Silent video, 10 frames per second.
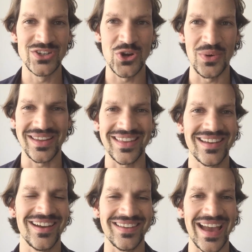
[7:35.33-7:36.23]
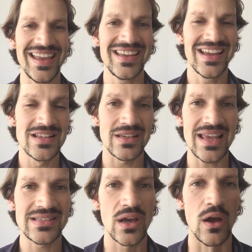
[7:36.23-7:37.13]
doing, okay? So
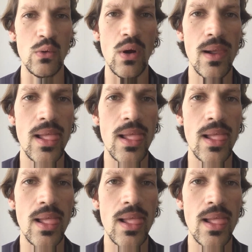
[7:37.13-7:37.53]
let's go.